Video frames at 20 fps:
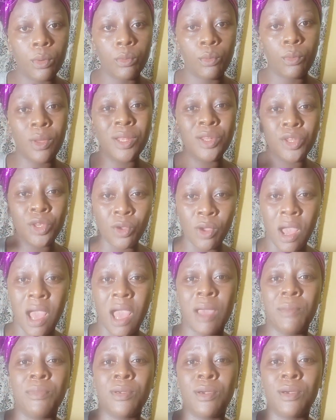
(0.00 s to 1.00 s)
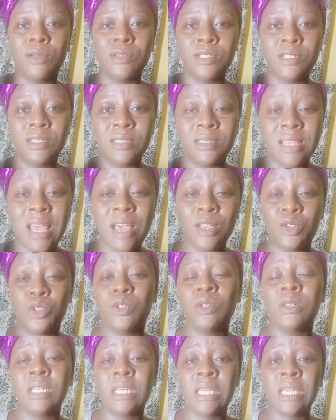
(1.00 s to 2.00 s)
We knew her because she's
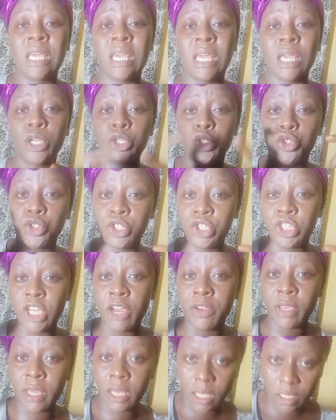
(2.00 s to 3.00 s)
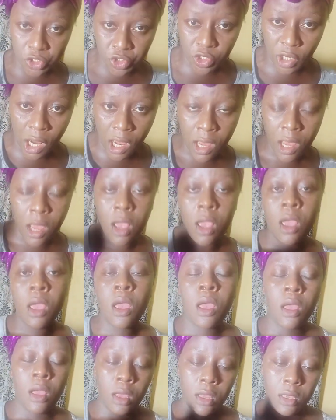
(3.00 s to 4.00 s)
actually a judiciary caterer
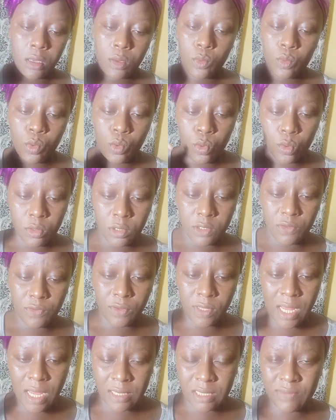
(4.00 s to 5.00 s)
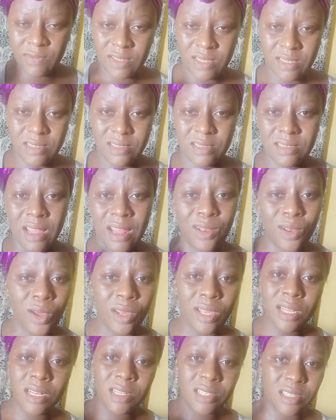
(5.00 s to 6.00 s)
who cooks for the activities, and
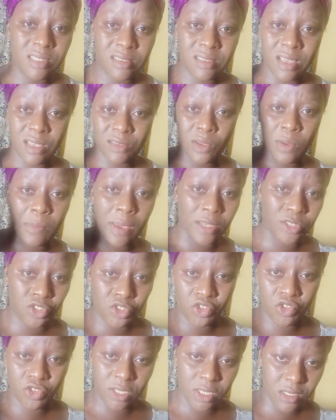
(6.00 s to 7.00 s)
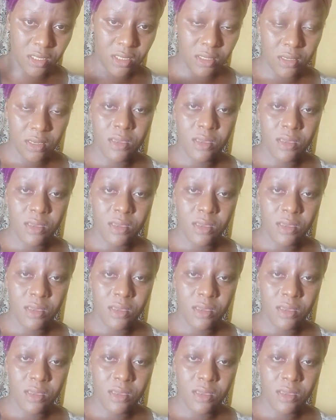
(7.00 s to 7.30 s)
luckily she stays on my street.